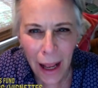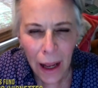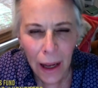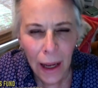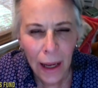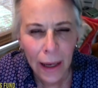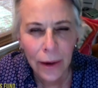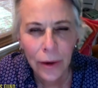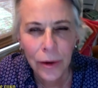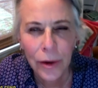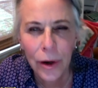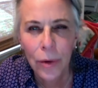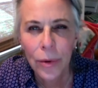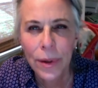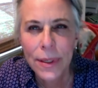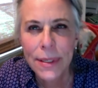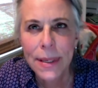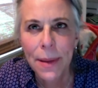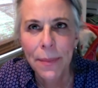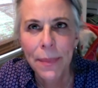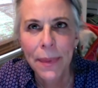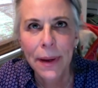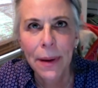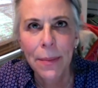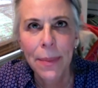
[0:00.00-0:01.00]
I don't know. It's
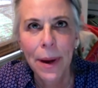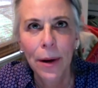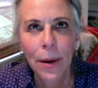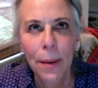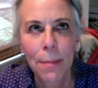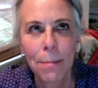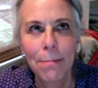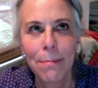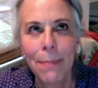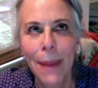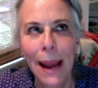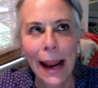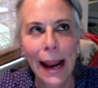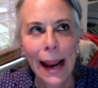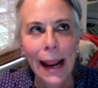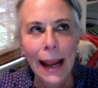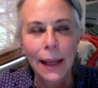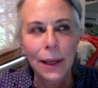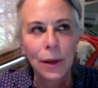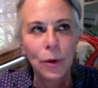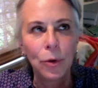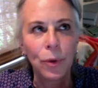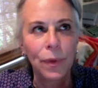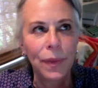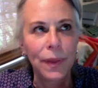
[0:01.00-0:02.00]
something about a
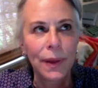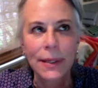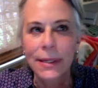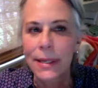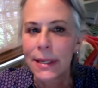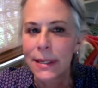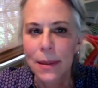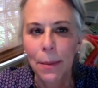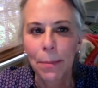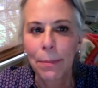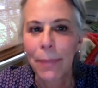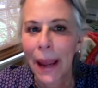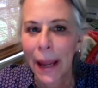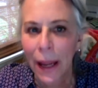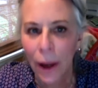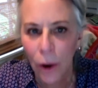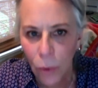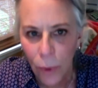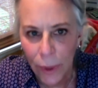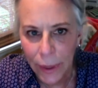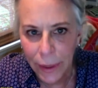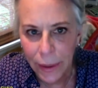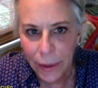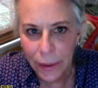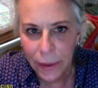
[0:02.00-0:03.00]
man who thinks he's a
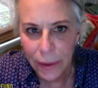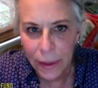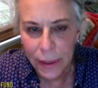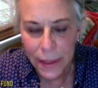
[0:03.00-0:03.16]
penguin.